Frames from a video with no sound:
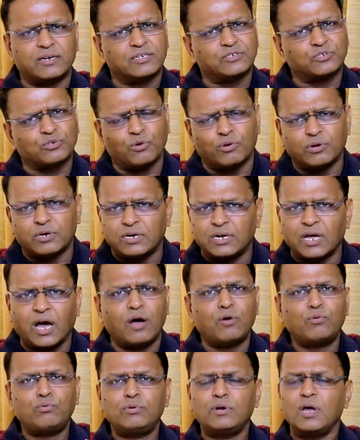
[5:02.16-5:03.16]
has gone
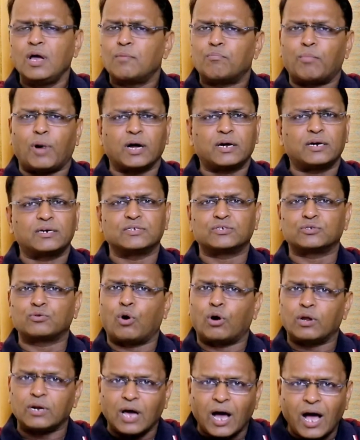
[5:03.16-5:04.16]
down, market has
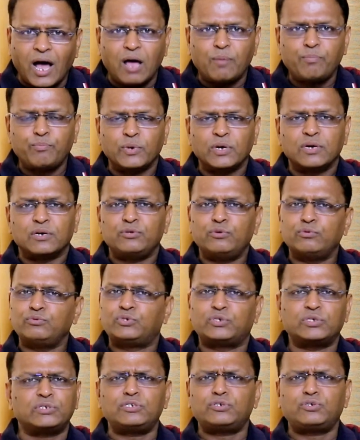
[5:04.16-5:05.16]
gone up, you
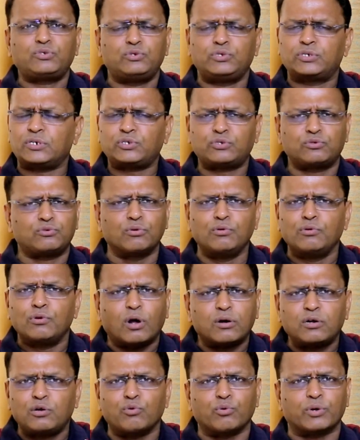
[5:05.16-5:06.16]
just do
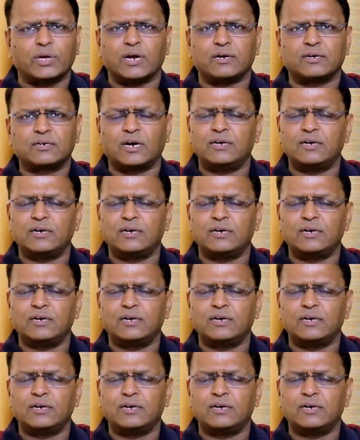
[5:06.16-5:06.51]
not look at.